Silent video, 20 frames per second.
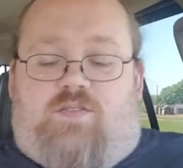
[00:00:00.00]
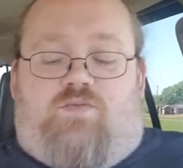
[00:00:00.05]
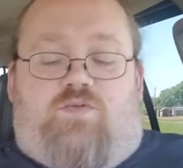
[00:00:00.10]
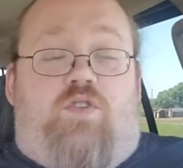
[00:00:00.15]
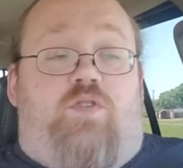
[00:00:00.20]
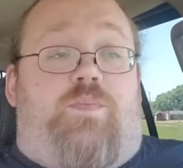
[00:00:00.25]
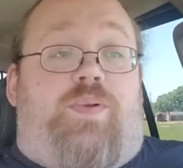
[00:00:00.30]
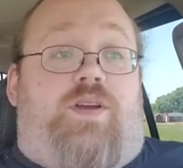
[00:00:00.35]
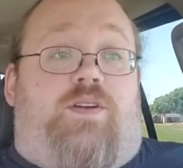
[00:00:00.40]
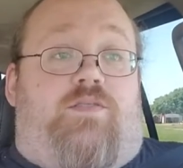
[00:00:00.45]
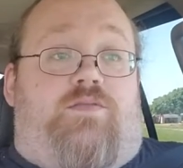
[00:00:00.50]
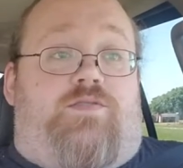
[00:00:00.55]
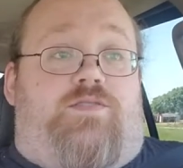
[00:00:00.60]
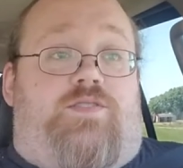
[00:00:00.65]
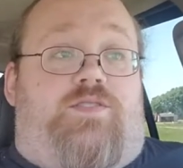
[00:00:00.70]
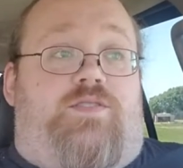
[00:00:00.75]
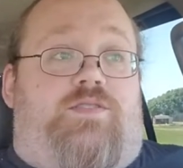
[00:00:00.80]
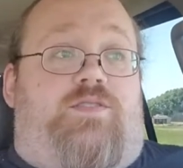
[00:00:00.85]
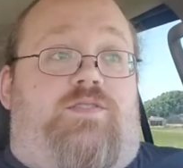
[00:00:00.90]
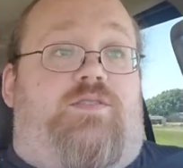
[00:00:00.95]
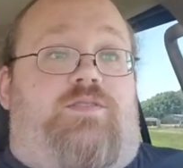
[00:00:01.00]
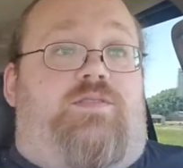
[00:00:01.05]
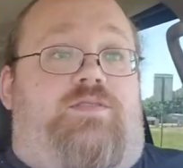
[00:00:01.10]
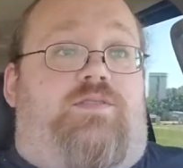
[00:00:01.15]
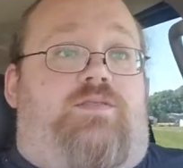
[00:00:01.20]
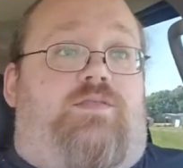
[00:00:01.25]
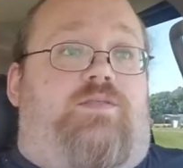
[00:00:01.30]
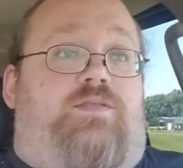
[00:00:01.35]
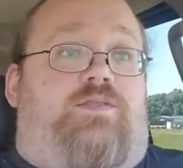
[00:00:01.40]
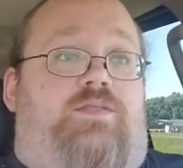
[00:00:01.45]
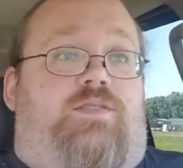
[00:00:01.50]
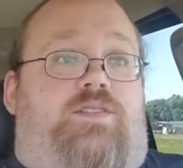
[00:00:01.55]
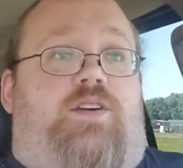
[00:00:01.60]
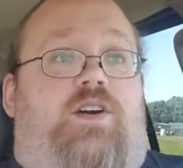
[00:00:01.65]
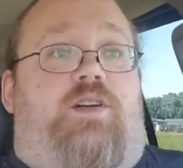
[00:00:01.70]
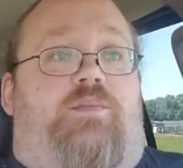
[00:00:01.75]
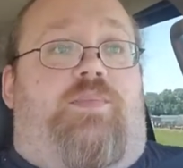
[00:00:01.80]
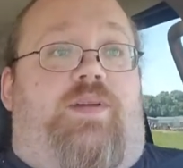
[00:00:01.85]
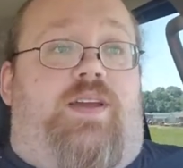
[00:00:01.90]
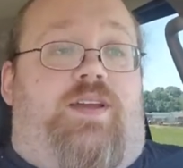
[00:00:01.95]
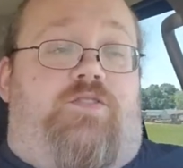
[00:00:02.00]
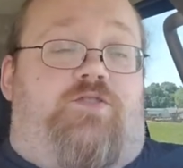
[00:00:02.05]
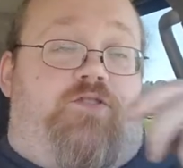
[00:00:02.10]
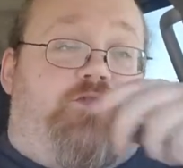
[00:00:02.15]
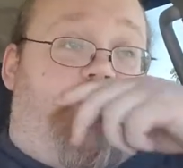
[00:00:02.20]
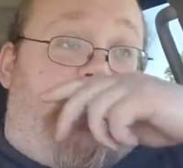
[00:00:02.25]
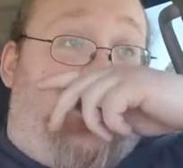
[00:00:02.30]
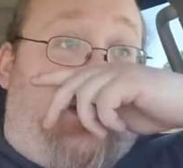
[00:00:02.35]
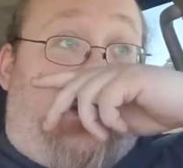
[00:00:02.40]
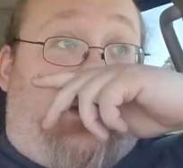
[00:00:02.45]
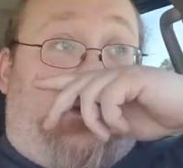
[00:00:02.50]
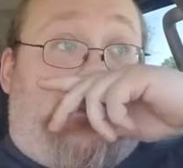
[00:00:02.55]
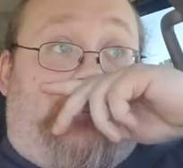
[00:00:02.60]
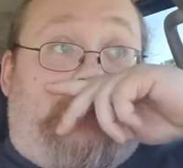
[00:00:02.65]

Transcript: root beers could be interesting.